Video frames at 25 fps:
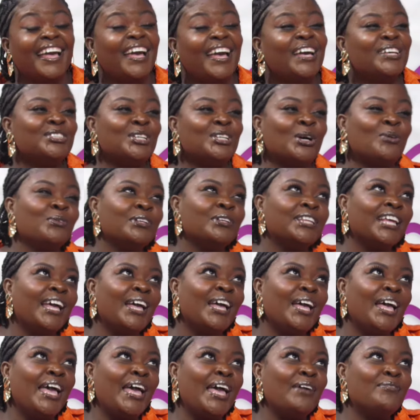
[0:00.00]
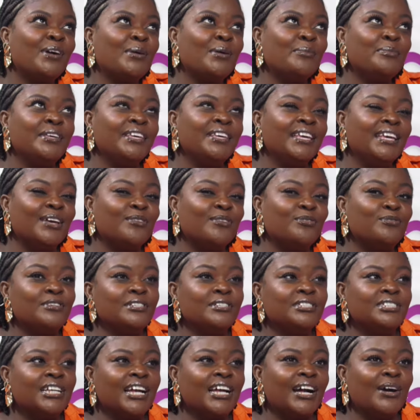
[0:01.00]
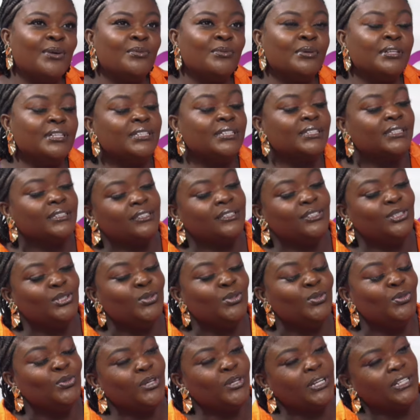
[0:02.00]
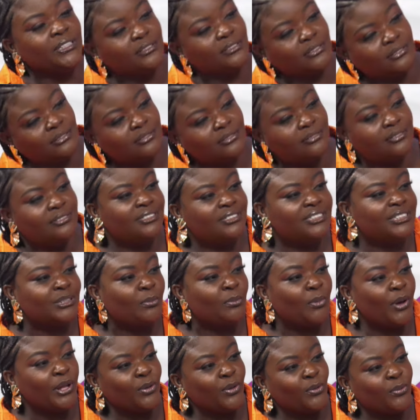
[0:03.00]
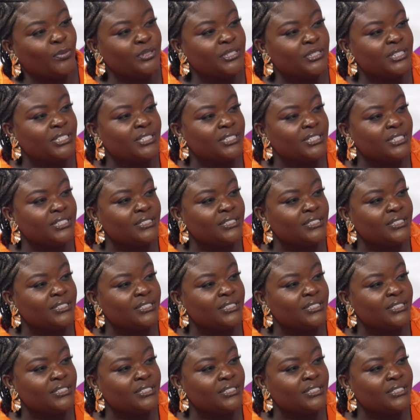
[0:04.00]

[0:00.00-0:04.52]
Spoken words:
So, would there ever be a feature with you and someone opposite?